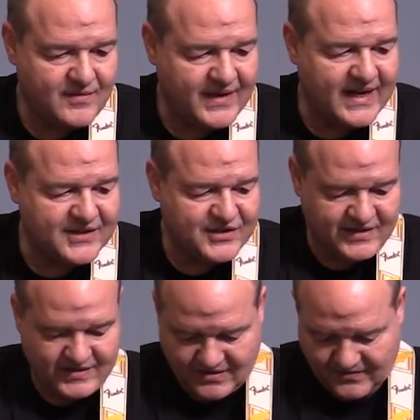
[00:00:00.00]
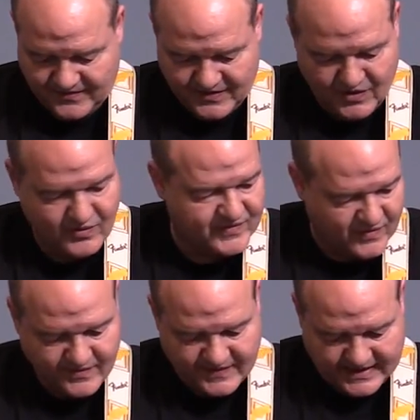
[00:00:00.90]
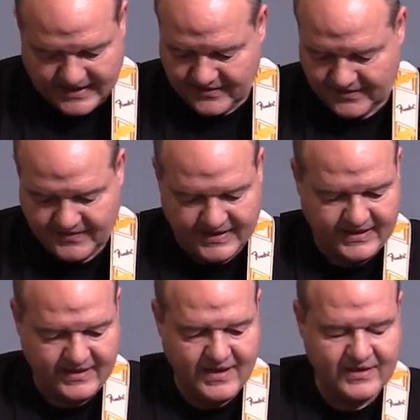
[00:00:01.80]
reaction of the notes over the length of the neck.